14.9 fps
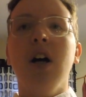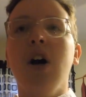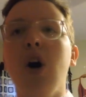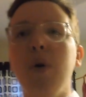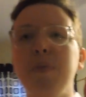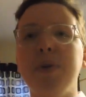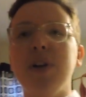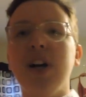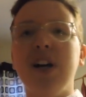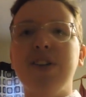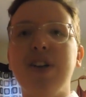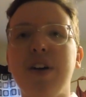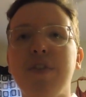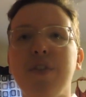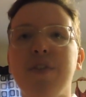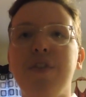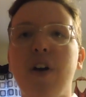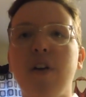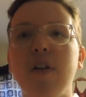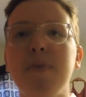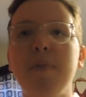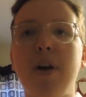Hope you guys have a
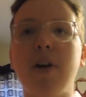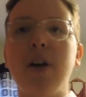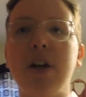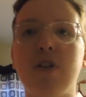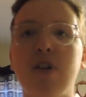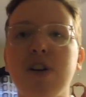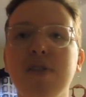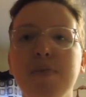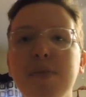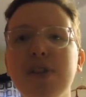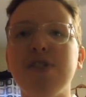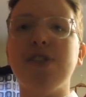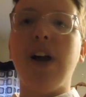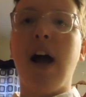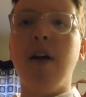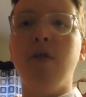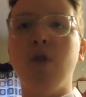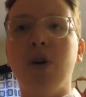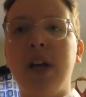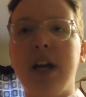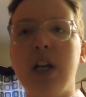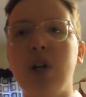very Merry Christmas. I
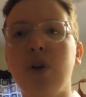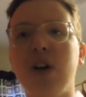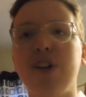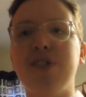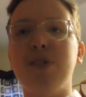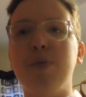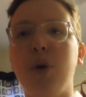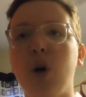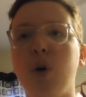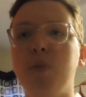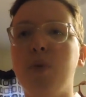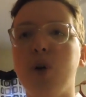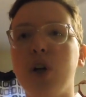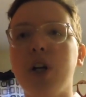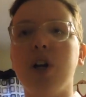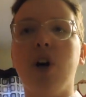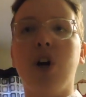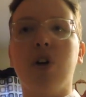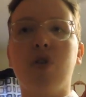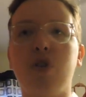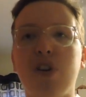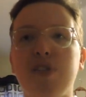will catch you guys tomorrow morning
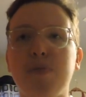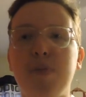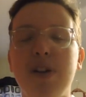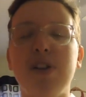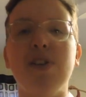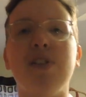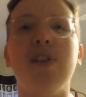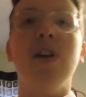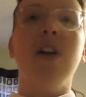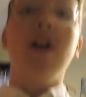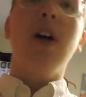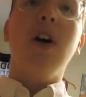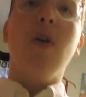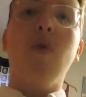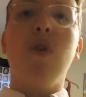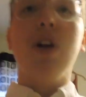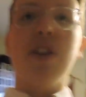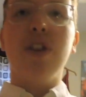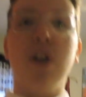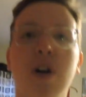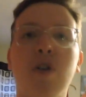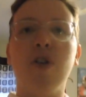on Christmas
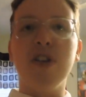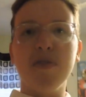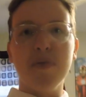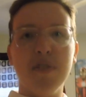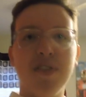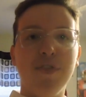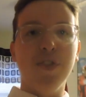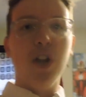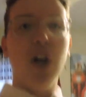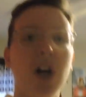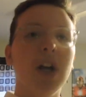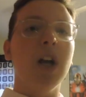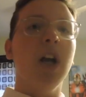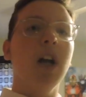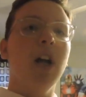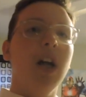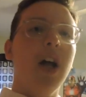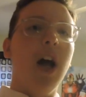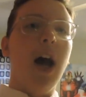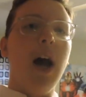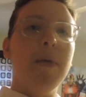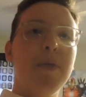with a Christmas vlog.
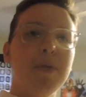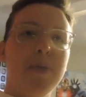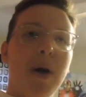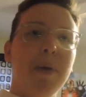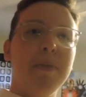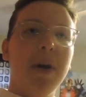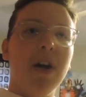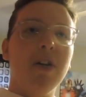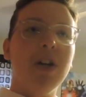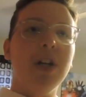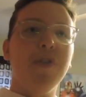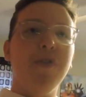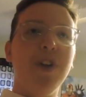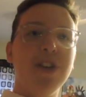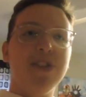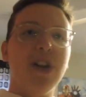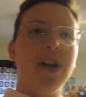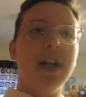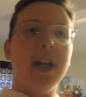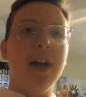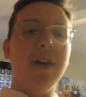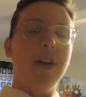I'm your pal Power Ranger fan
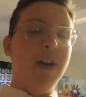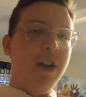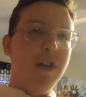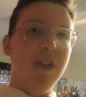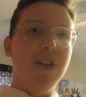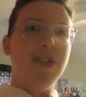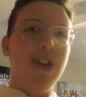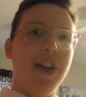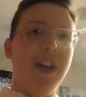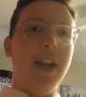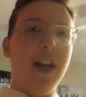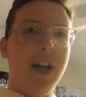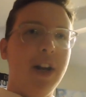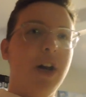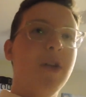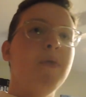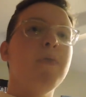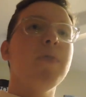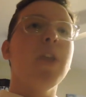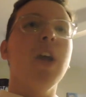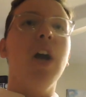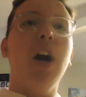signing out. I already said that, I know.
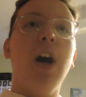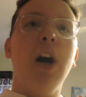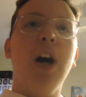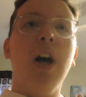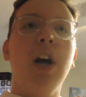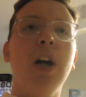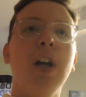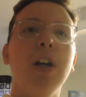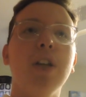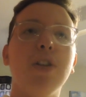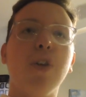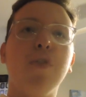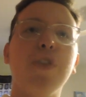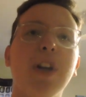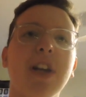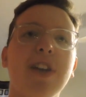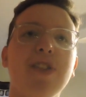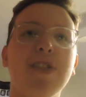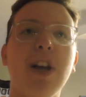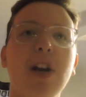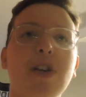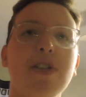Uh, don't forget to
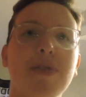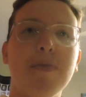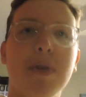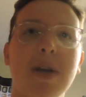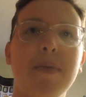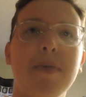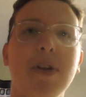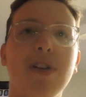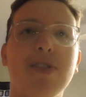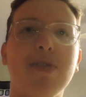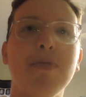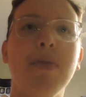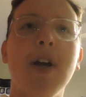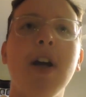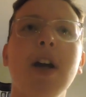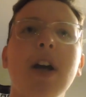stay awesome, keep it awesome.